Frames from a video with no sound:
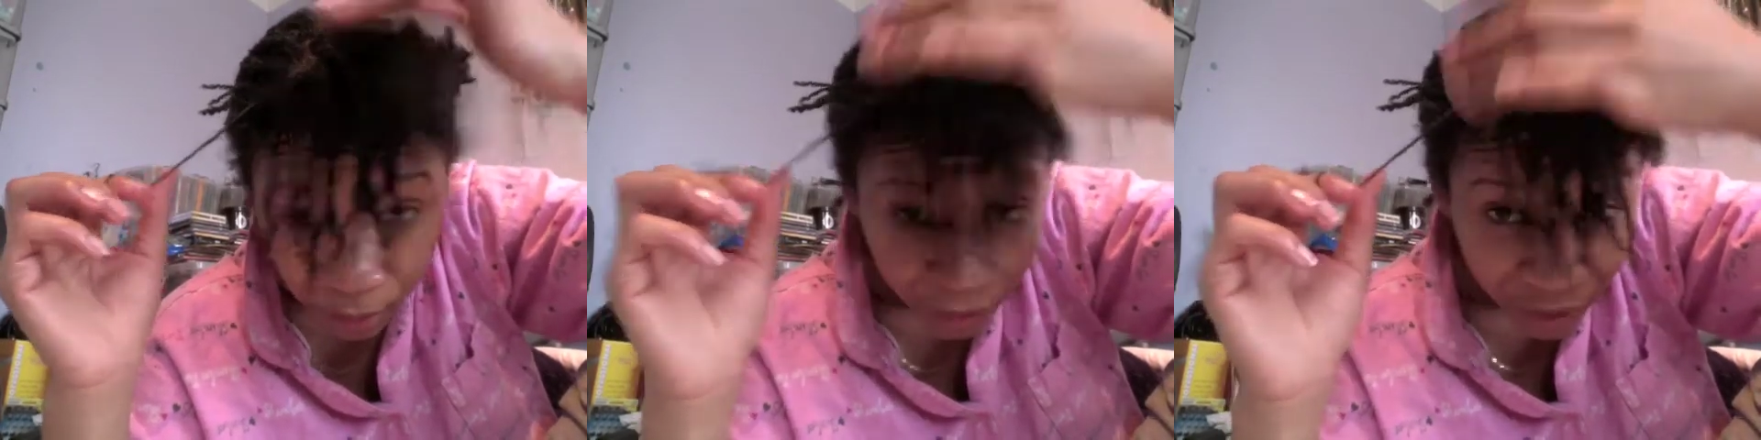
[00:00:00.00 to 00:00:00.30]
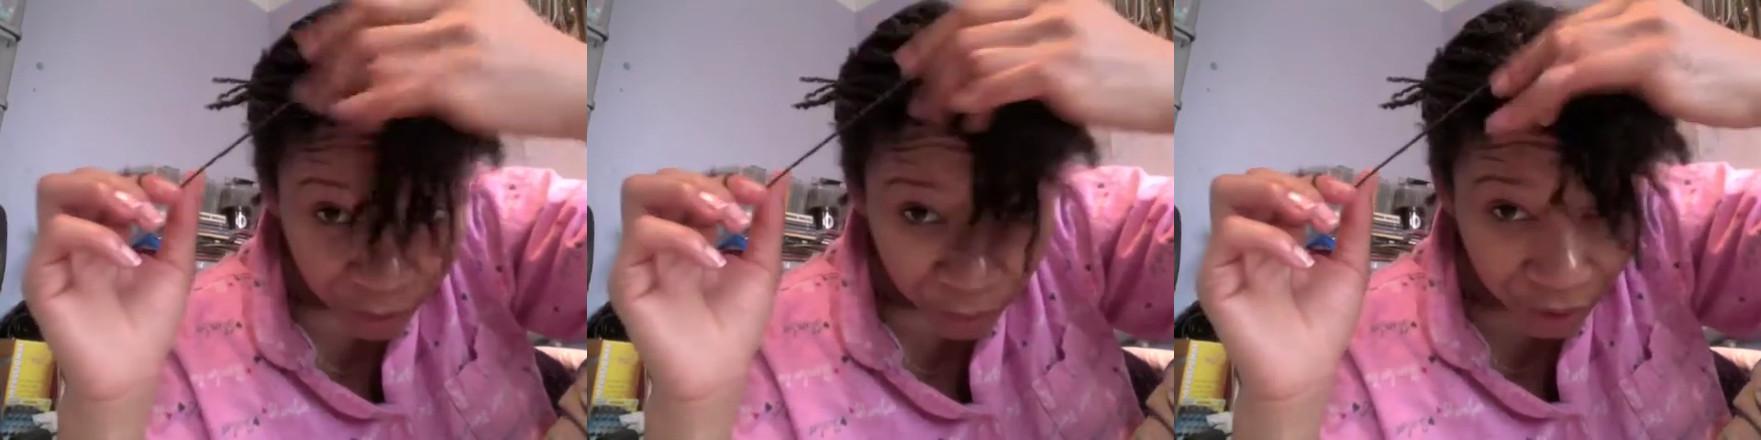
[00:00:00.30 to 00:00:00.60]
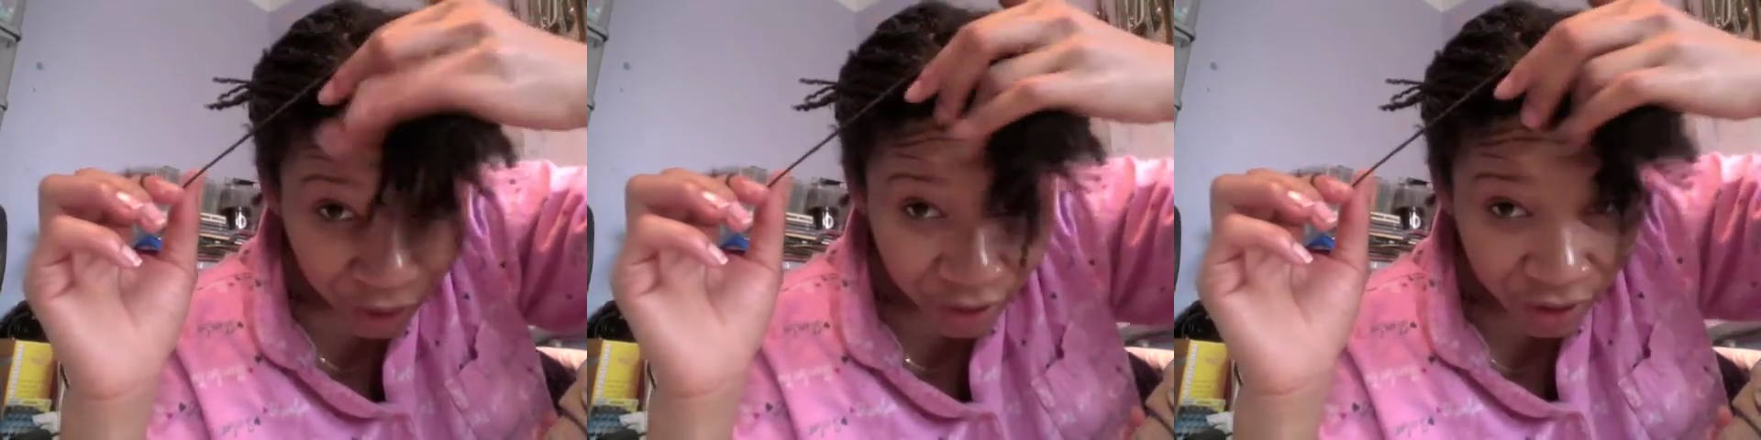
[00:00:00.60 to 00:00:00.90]
But then when
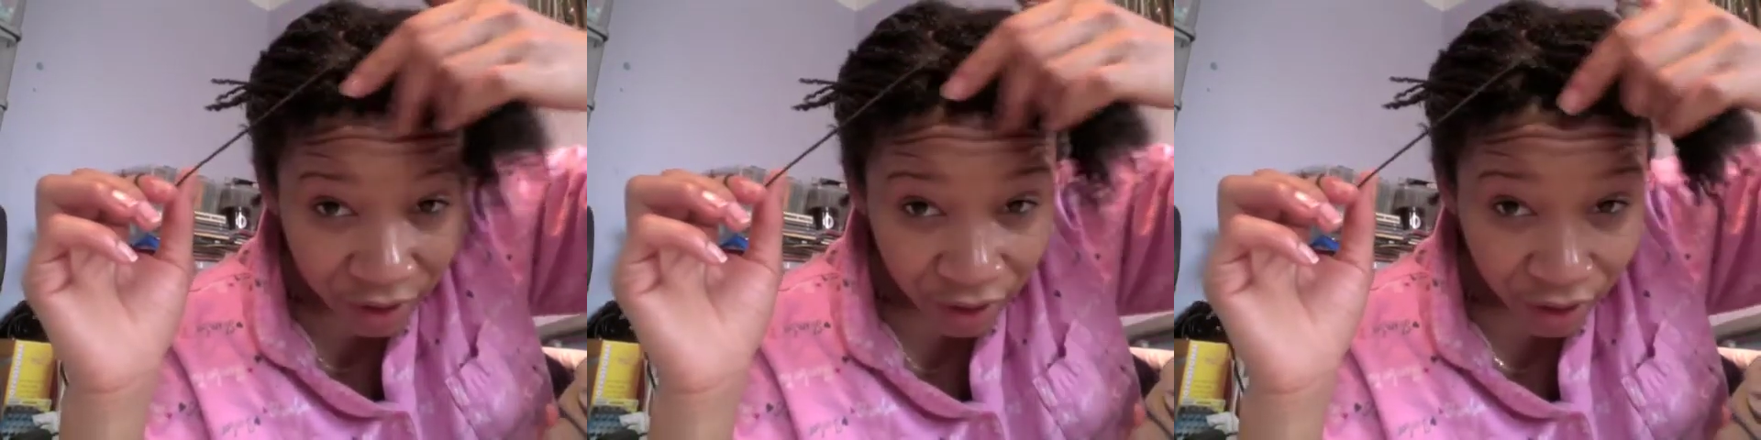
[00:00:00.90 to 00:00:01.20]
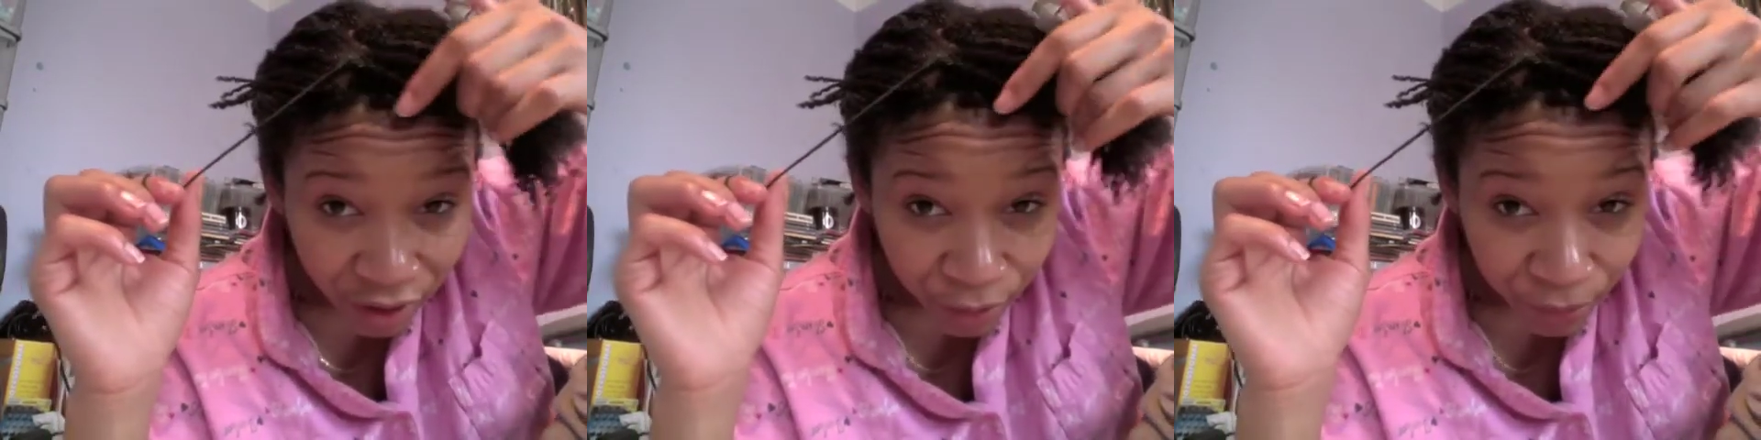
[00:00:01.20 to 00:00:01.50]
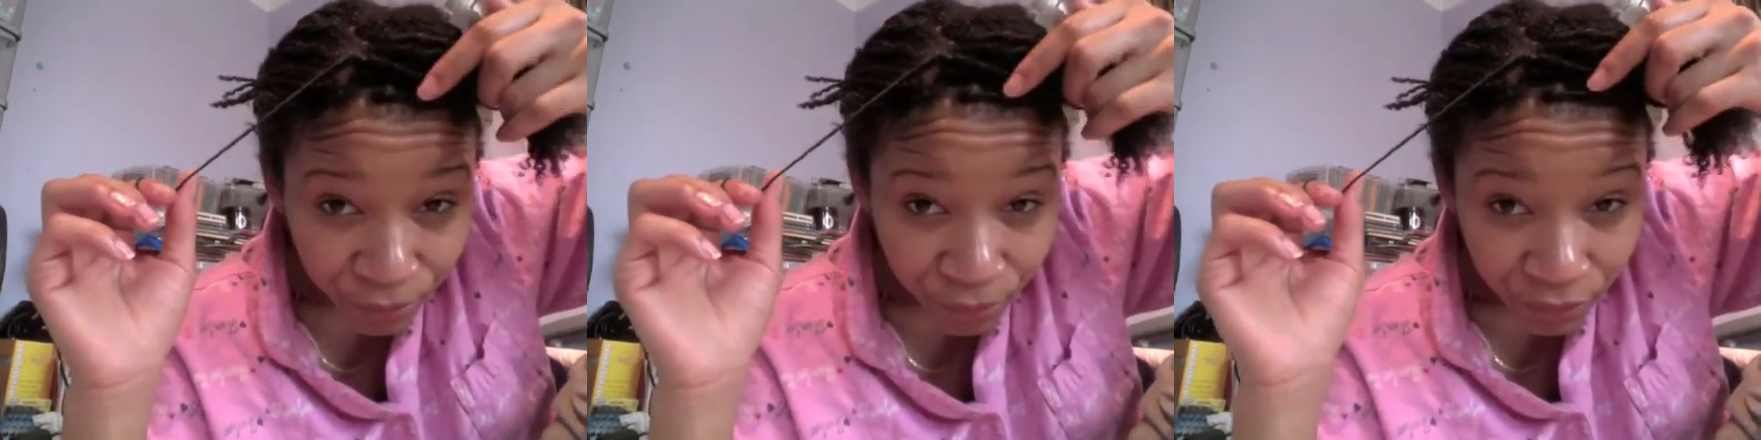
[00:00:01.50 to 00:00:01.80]
I looked at
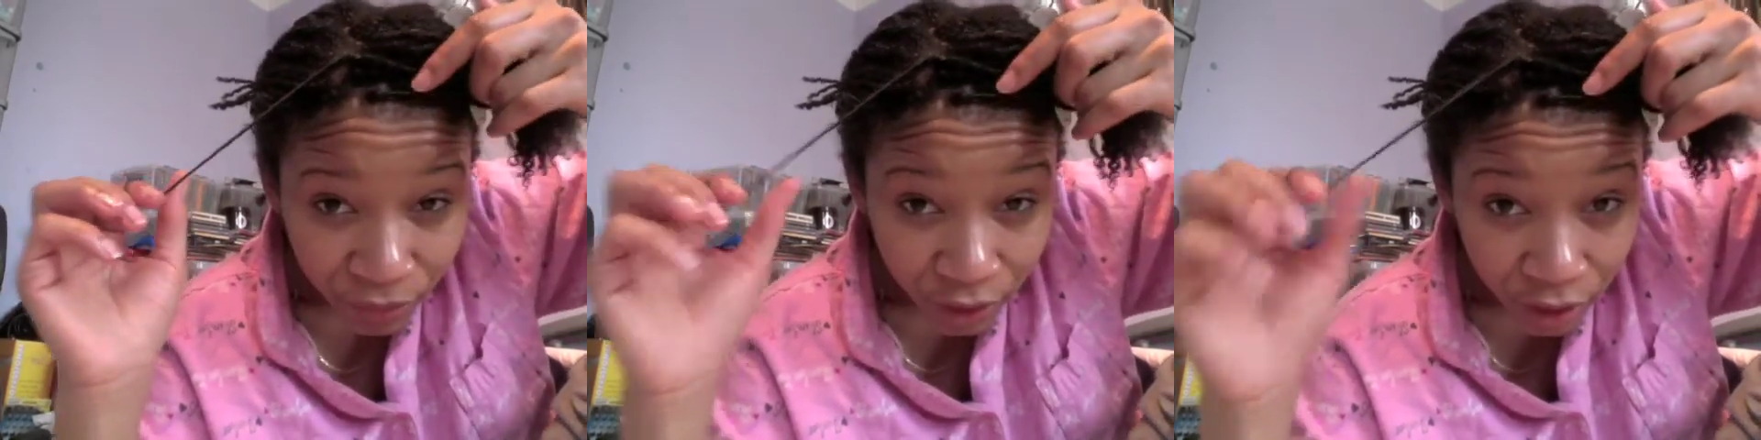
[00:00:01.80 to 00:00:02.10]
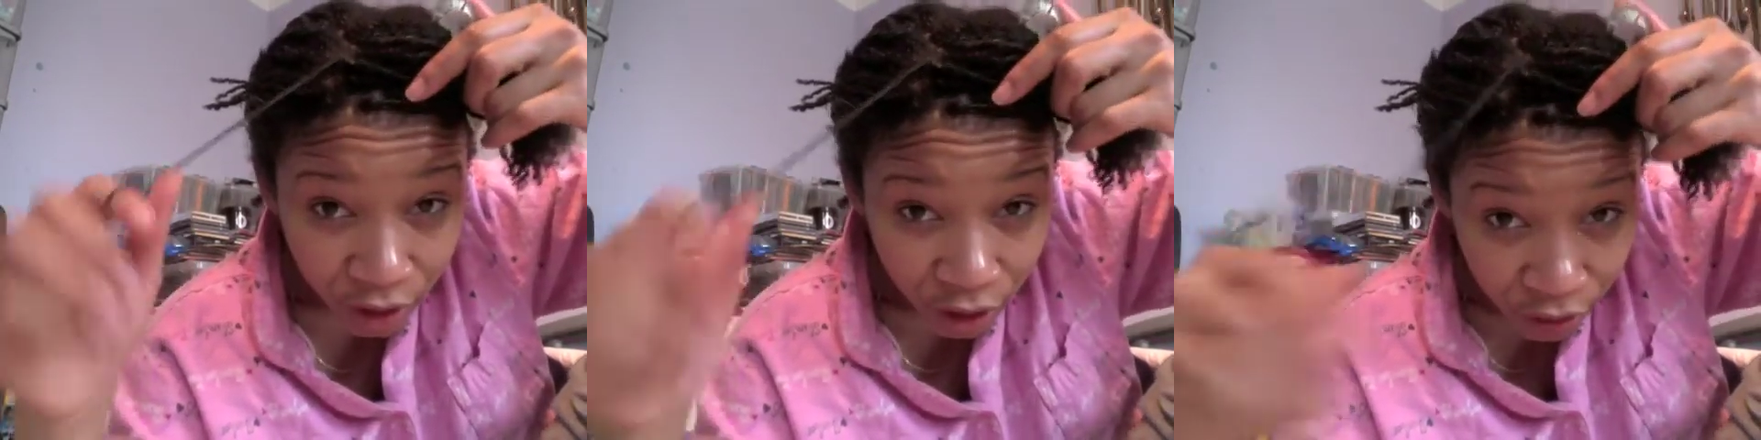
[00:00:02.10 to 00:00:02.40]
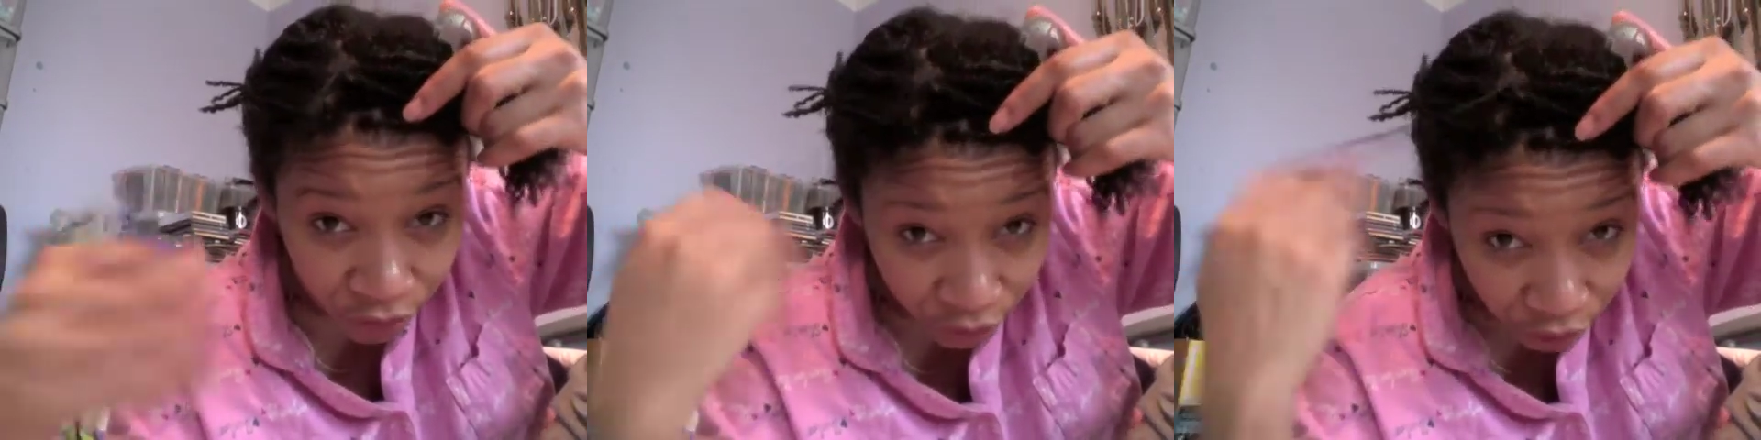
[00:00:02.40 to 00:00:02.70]

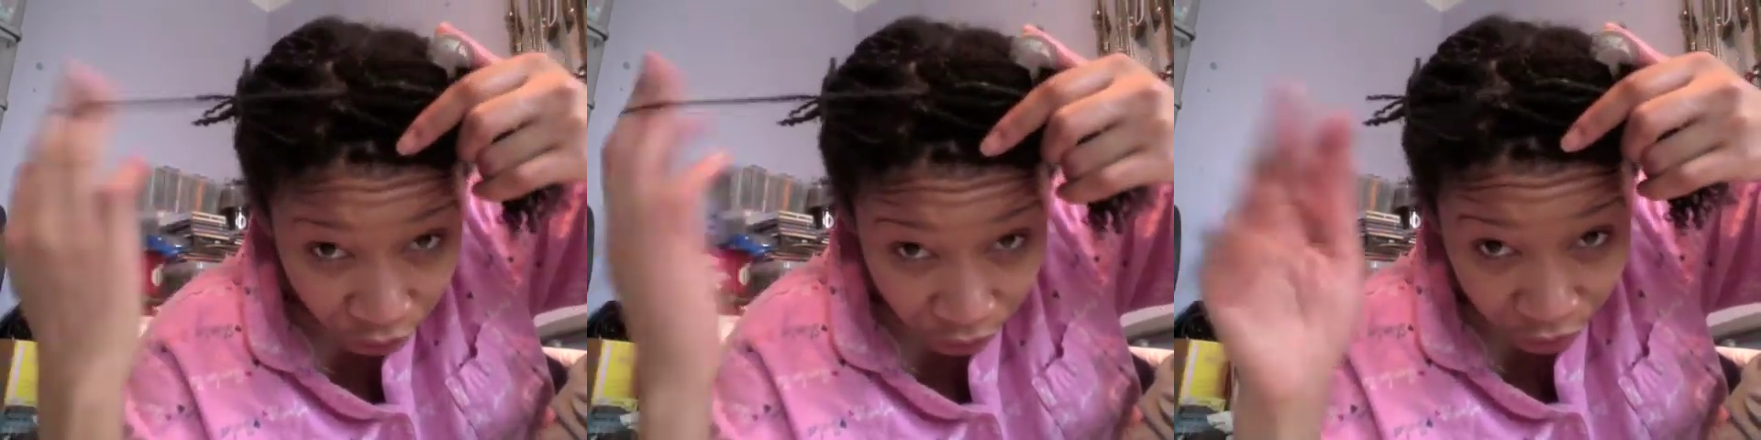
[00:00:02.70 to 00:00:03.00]
Kashira's video,